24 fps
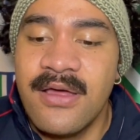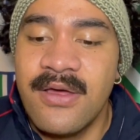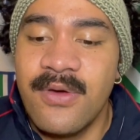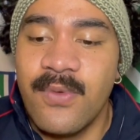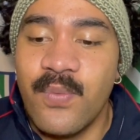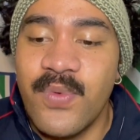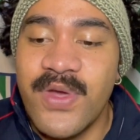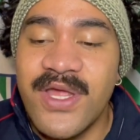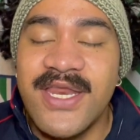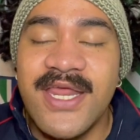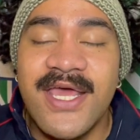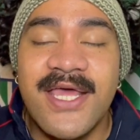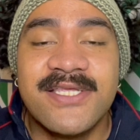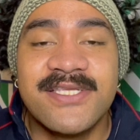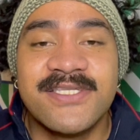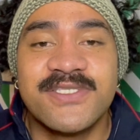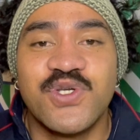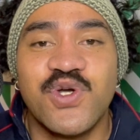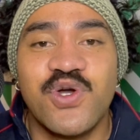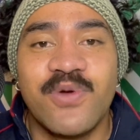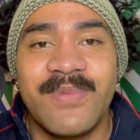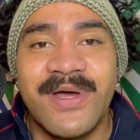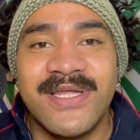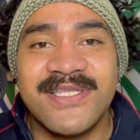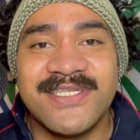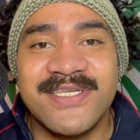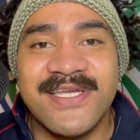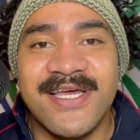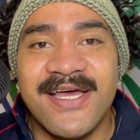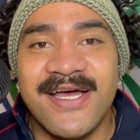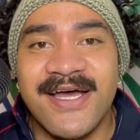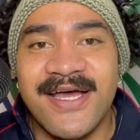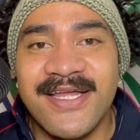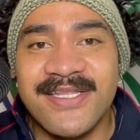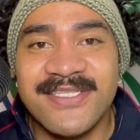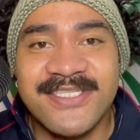We need to talk about
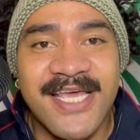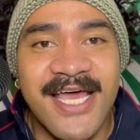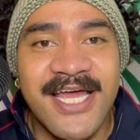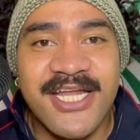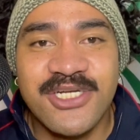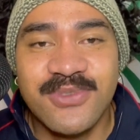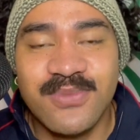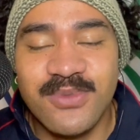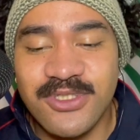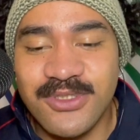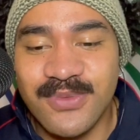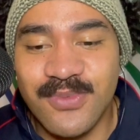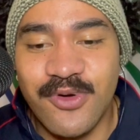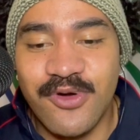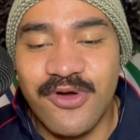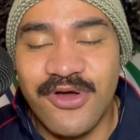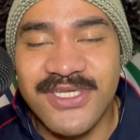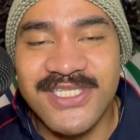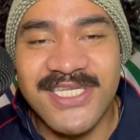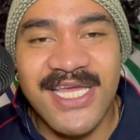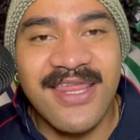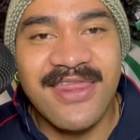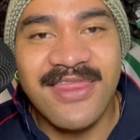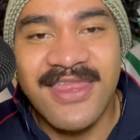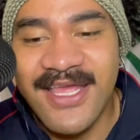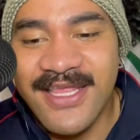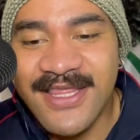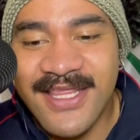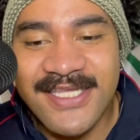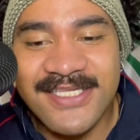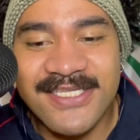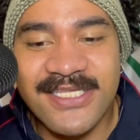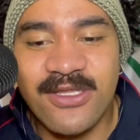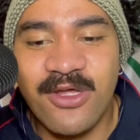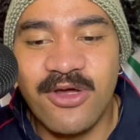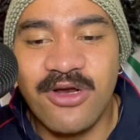intangibles more, because I think
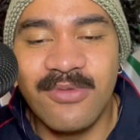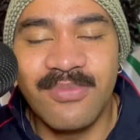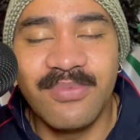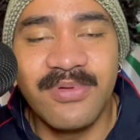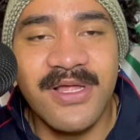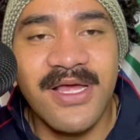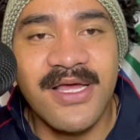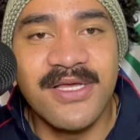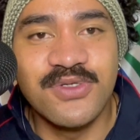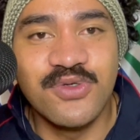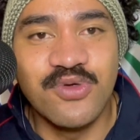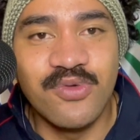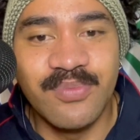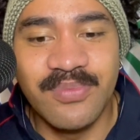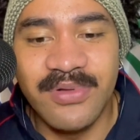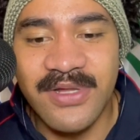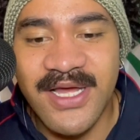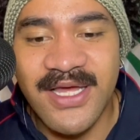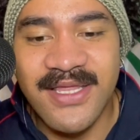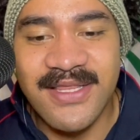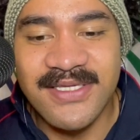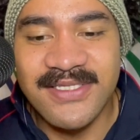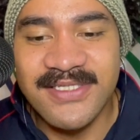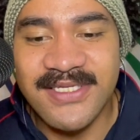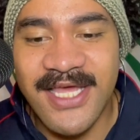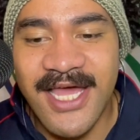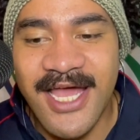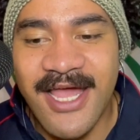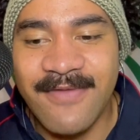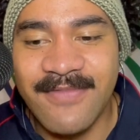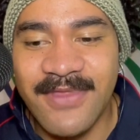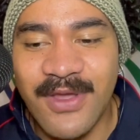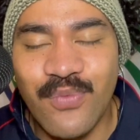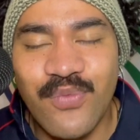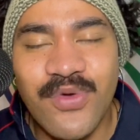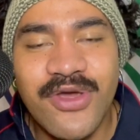there's a lot of players who play this
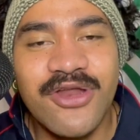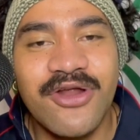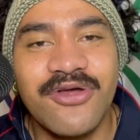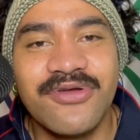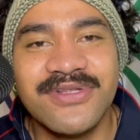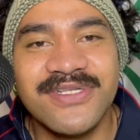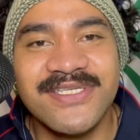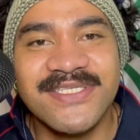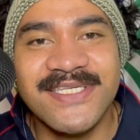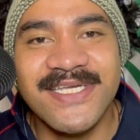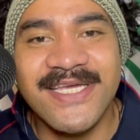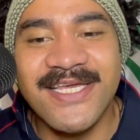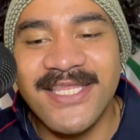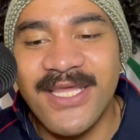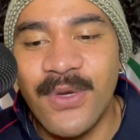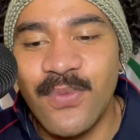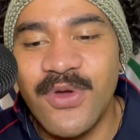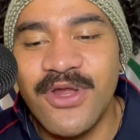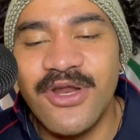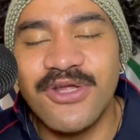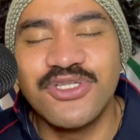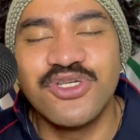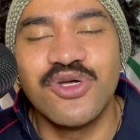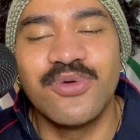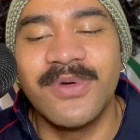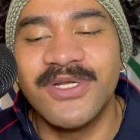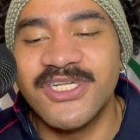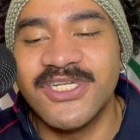game that we don't see, that we don't talk about,